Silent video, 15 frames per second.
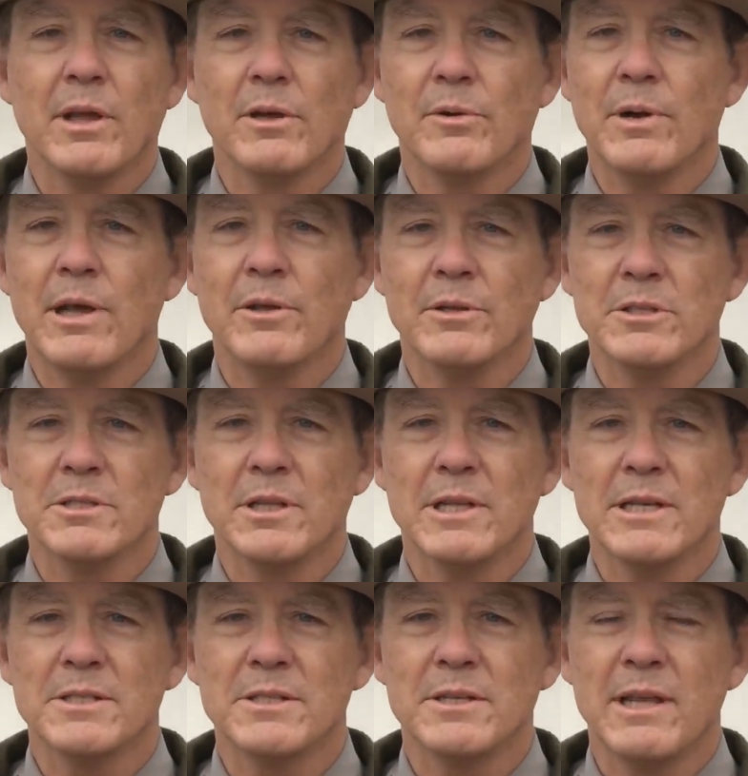That ground is
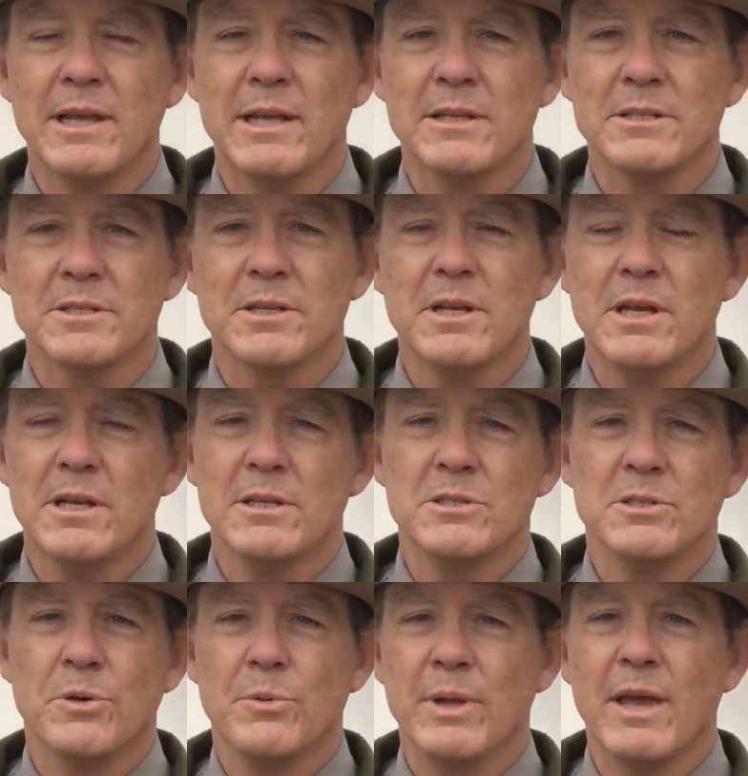less dense,
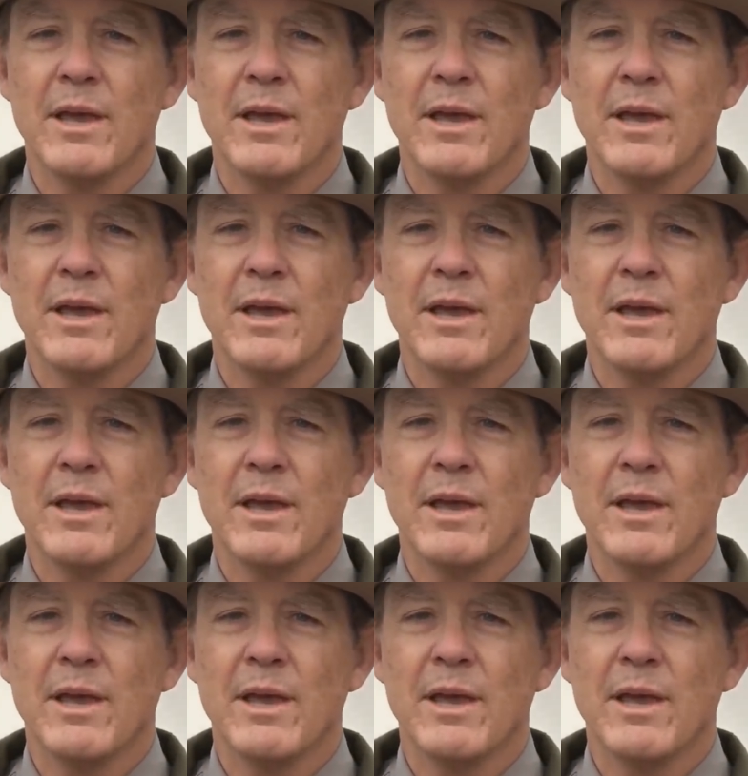so we